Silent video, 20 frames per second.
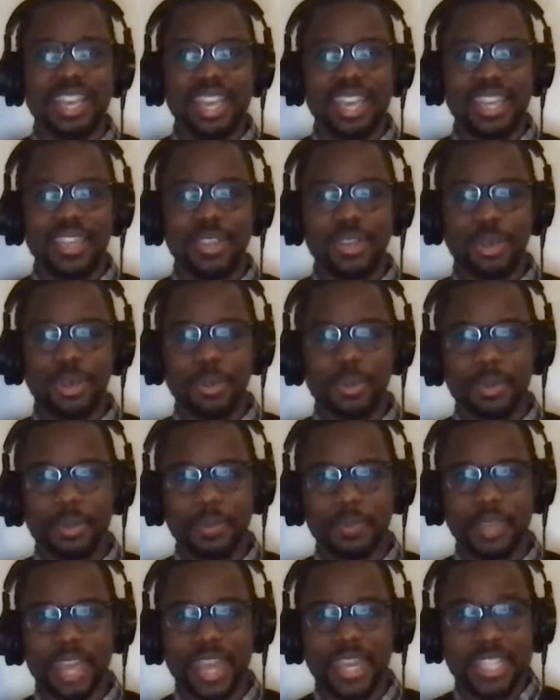you know,
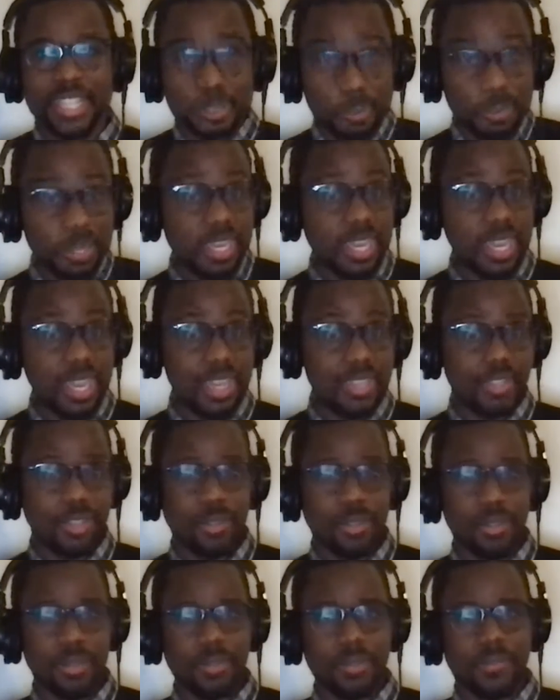at its peak,
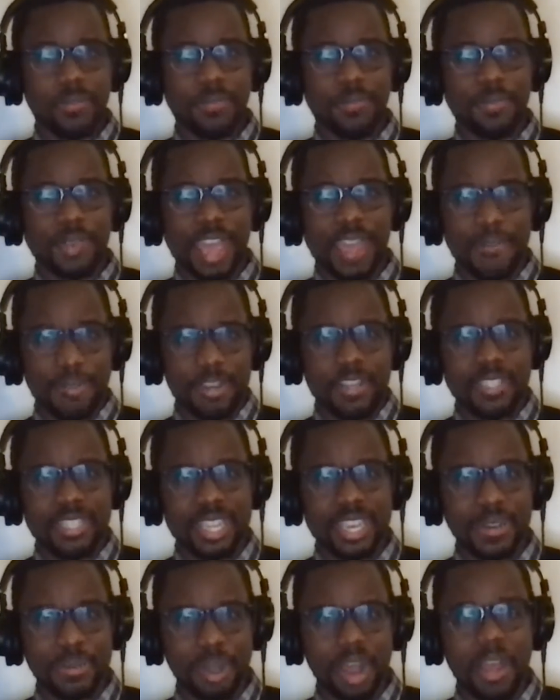African
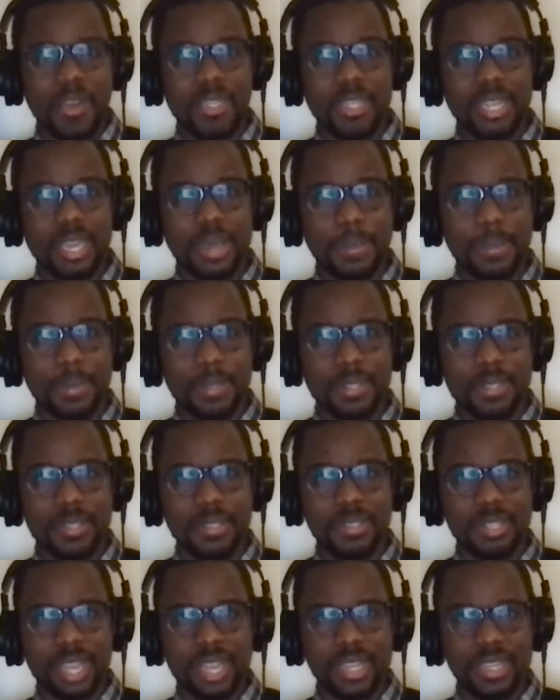Tech Roundup is
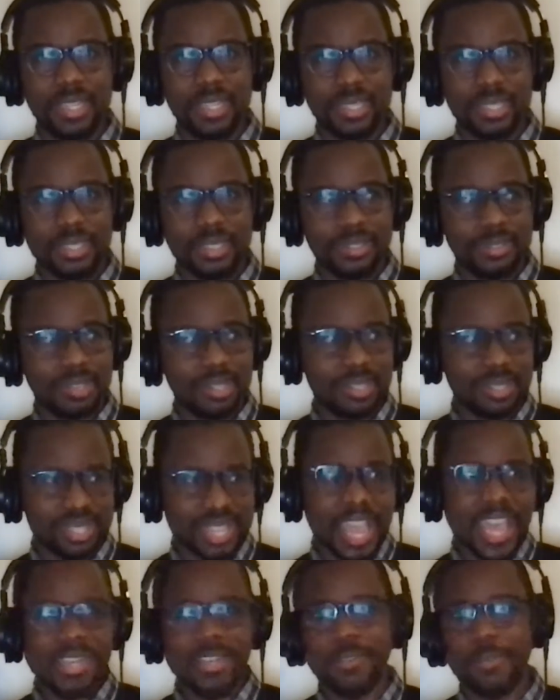like is
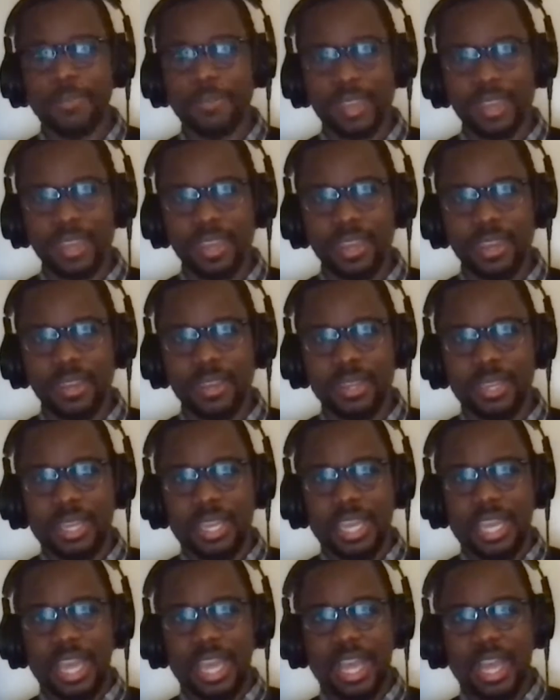standard fare.
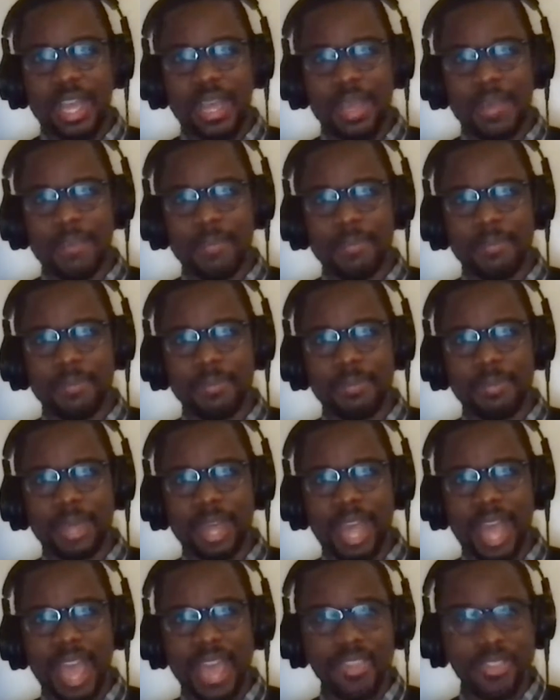Um,
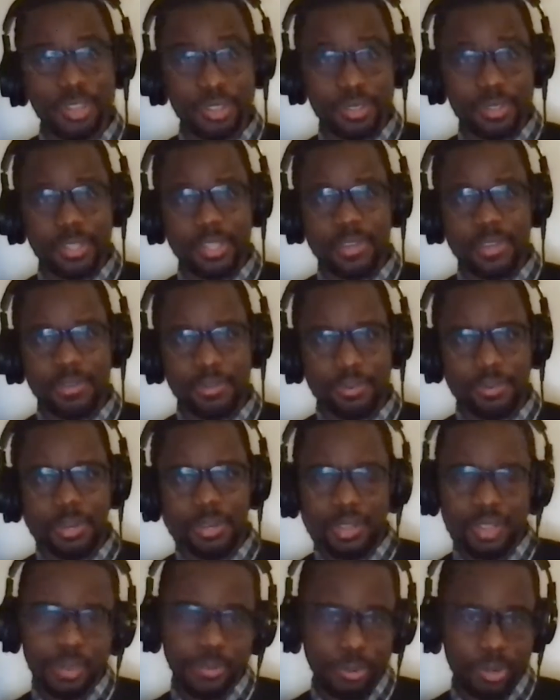either in
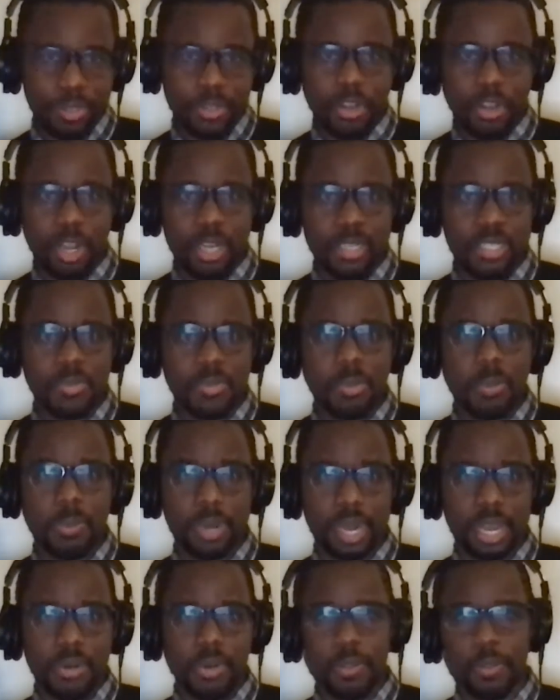the written content we
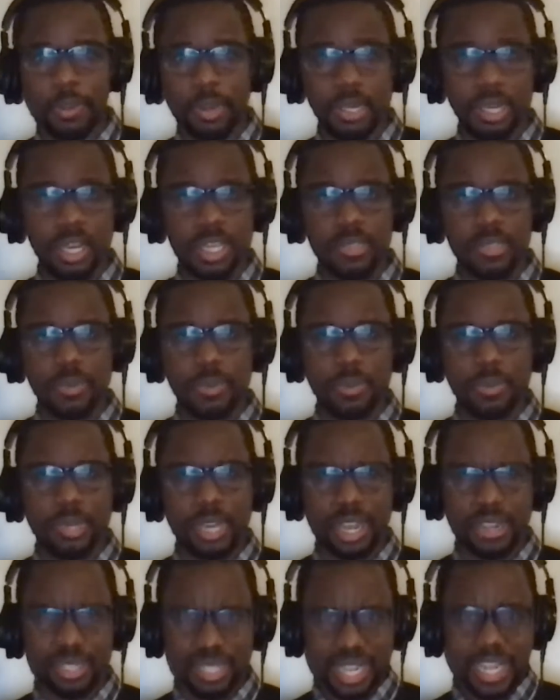put out or the podcast we put
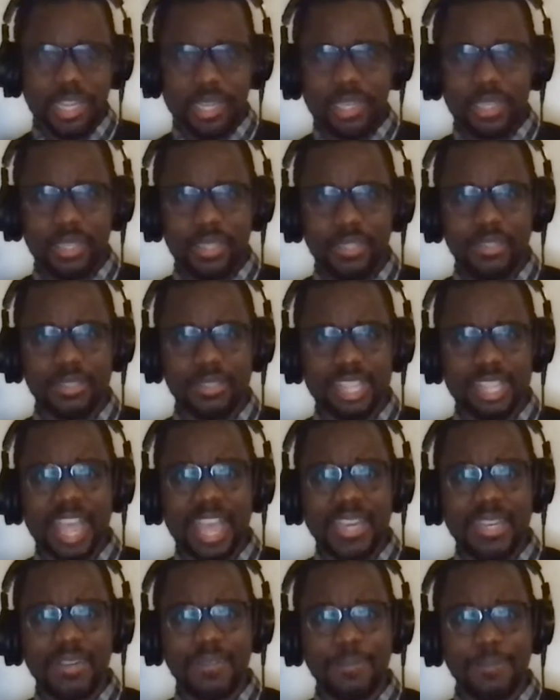out is like
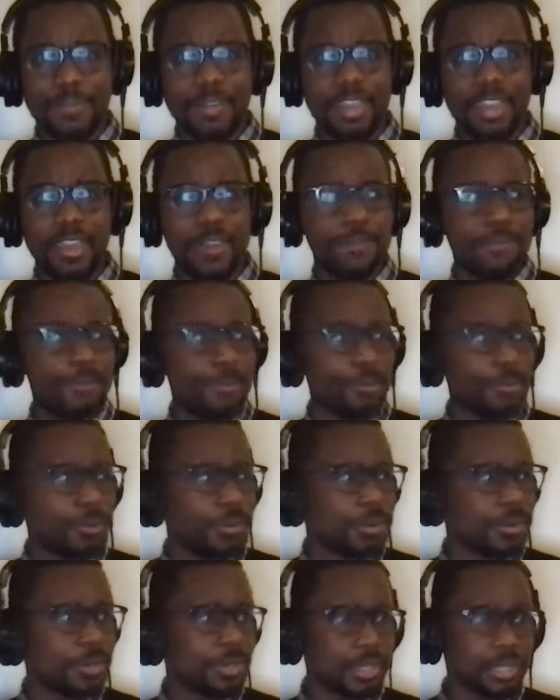standard fare
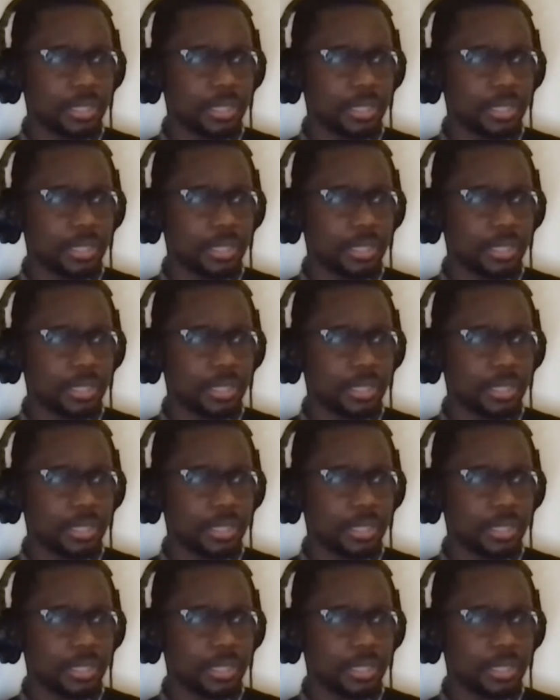for